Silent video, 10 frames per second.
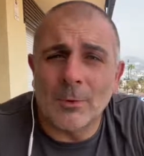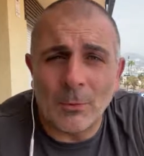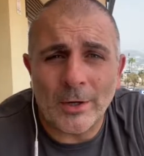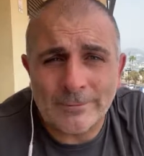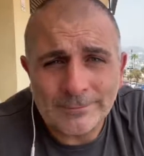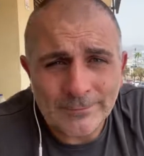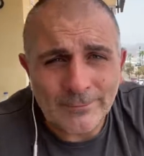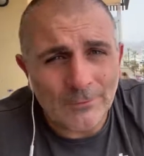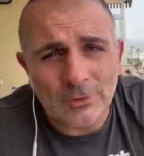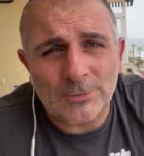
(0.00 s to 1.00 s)
one,
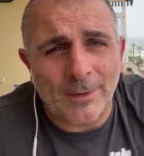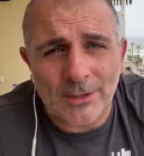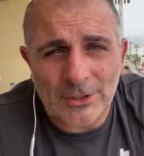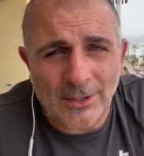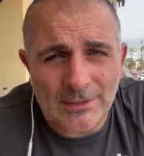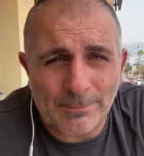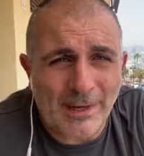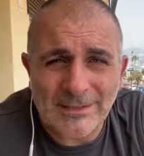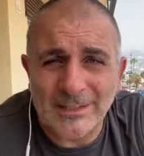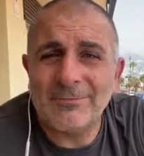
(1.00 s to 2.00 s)
which martial arts
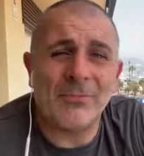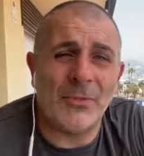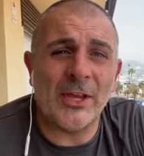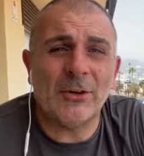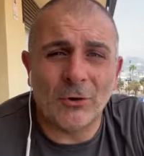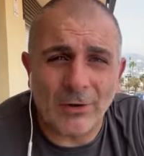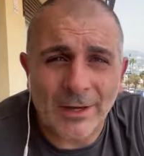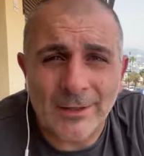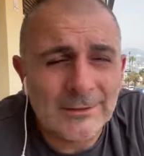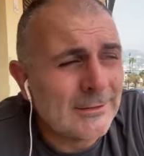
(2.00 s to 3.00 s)
better? They all
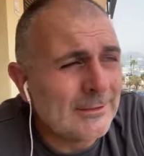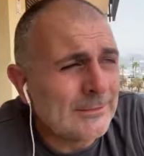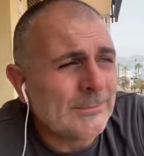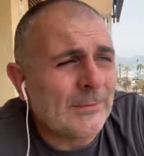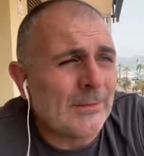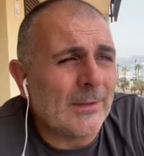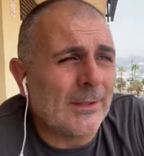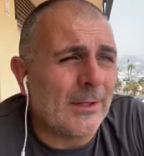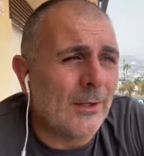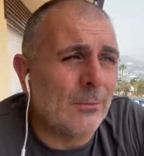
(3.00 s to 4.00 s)
are.
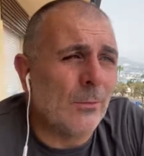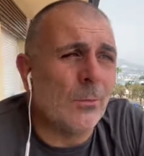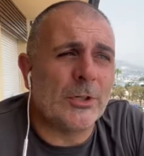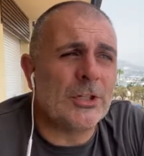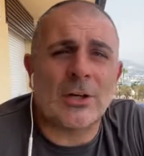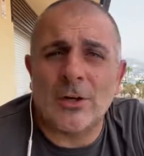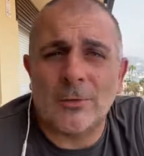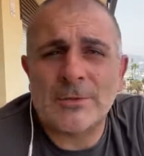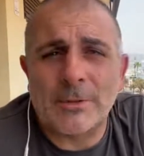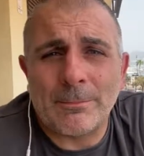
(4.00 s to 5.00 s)
You know, which
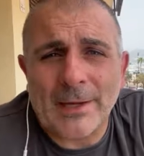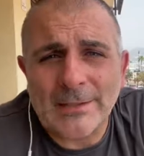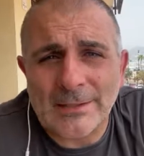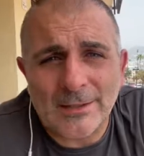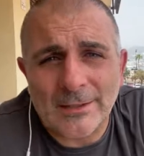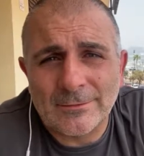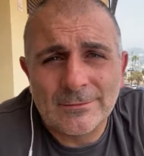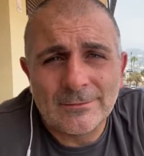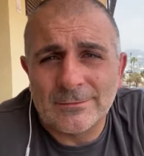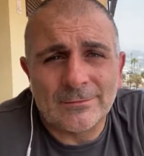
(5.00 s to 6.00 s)
clubs are better?
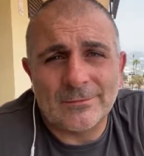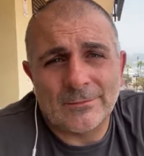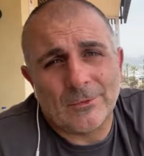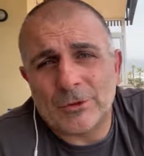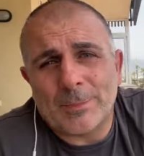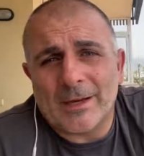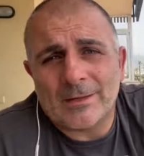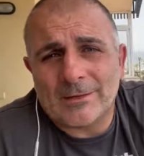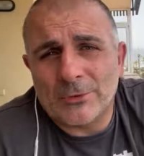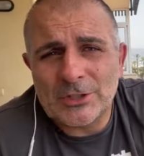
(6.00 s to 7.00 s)

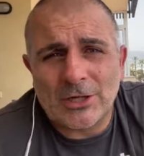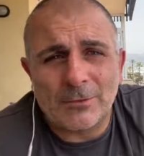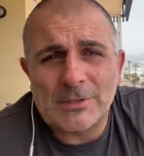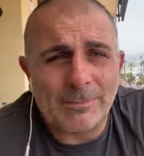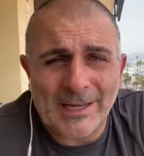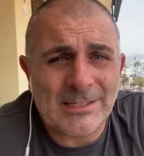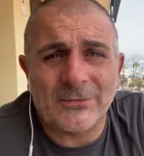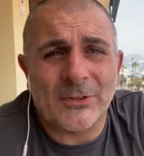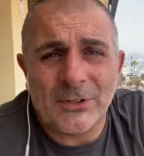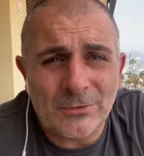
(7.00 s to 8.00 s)
Which clubs are better
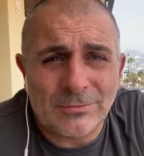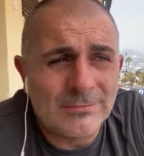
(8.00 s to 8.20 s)
for you?